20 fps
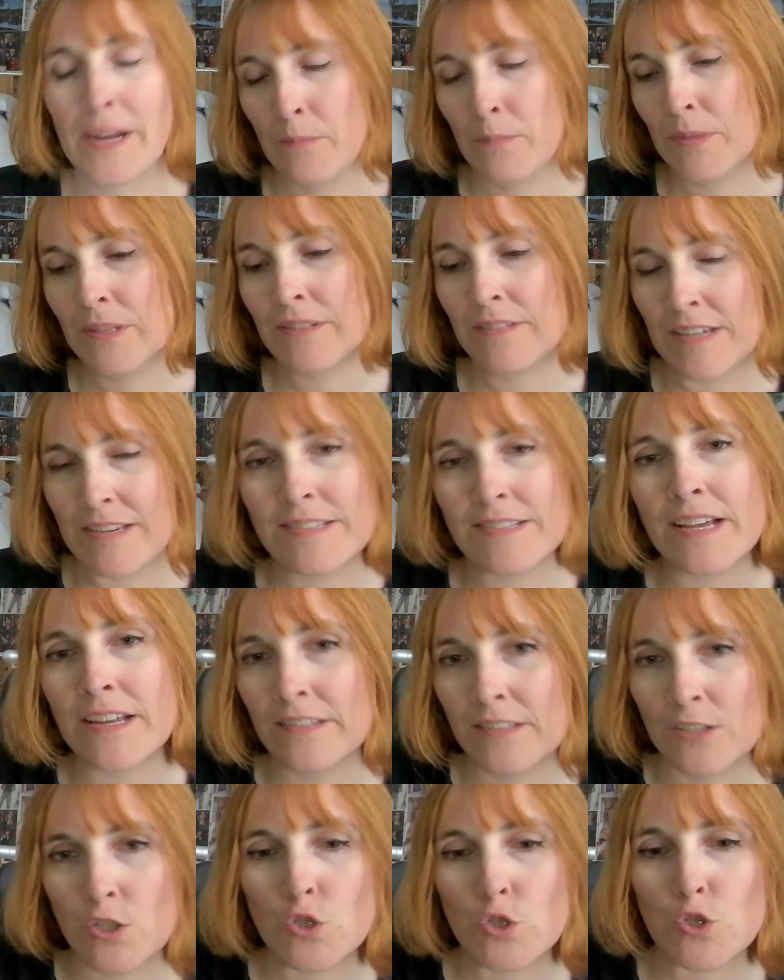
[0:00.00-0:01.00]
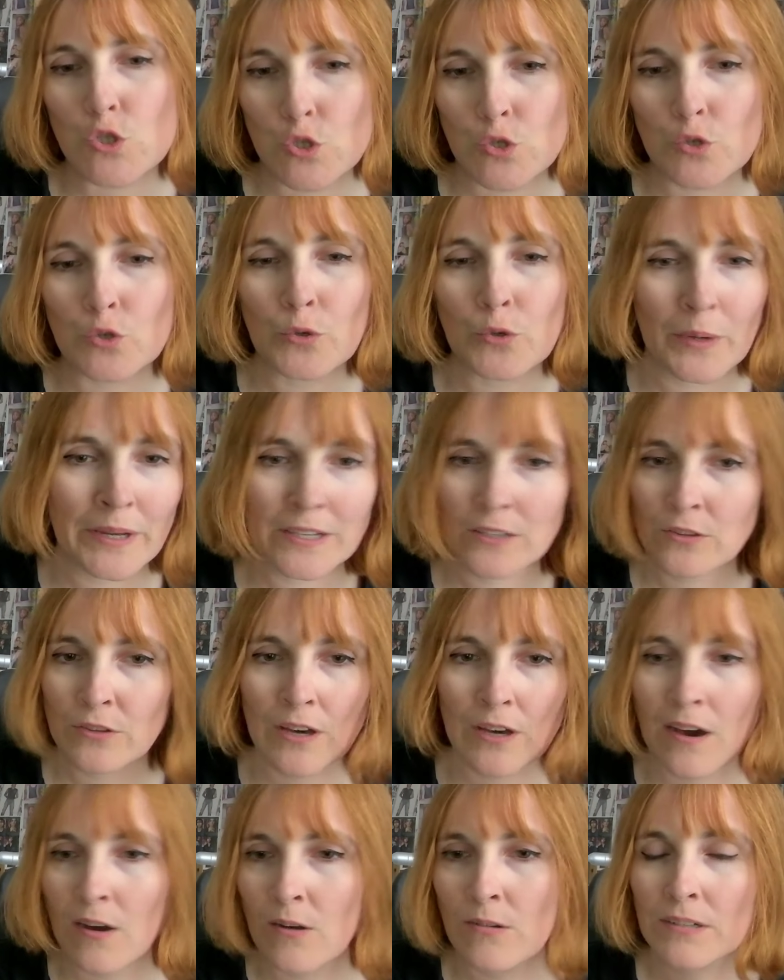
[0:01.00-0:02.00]
but Tae-san needs to quit it,
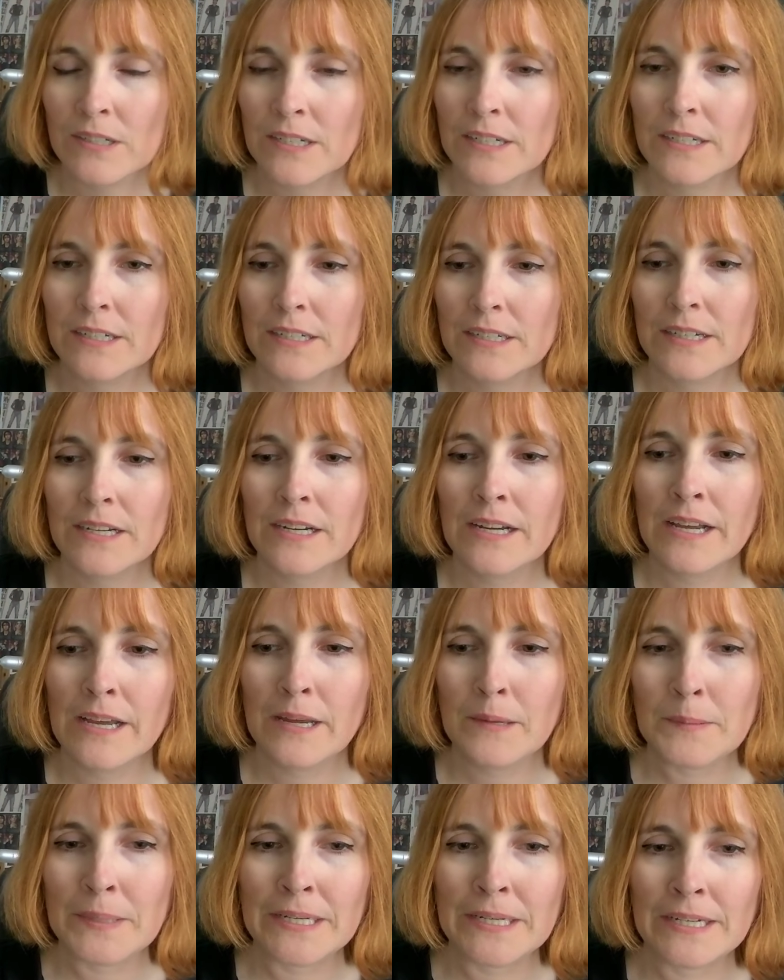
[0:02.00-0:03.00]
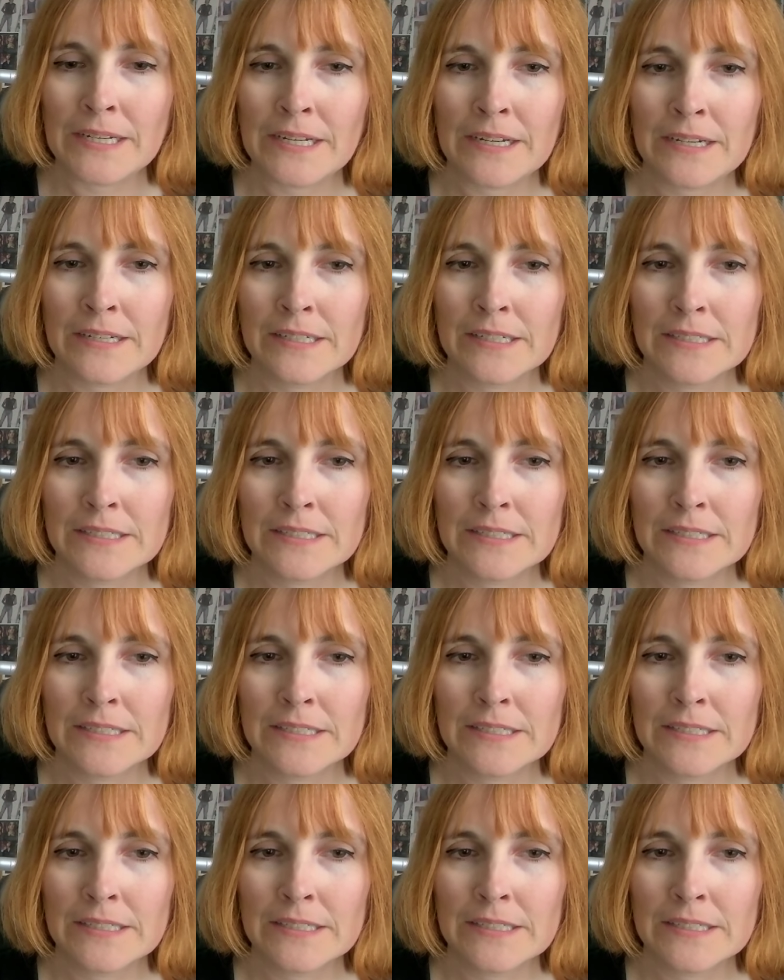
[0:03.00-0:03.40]
though. I mean...